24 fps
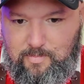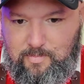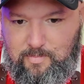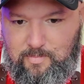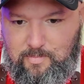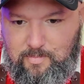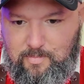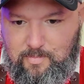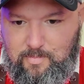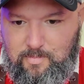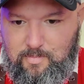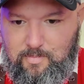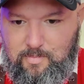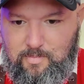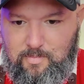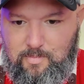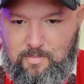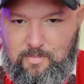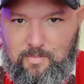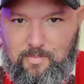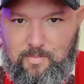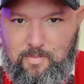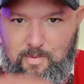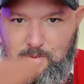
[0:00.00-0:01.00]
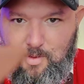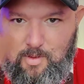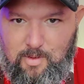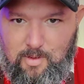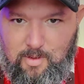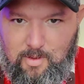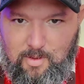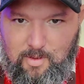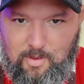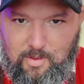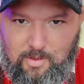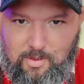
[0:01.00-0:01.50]

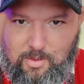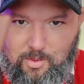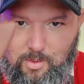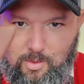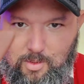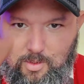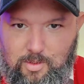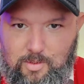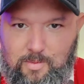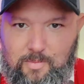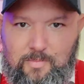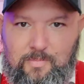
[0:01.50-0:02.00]
[no speech]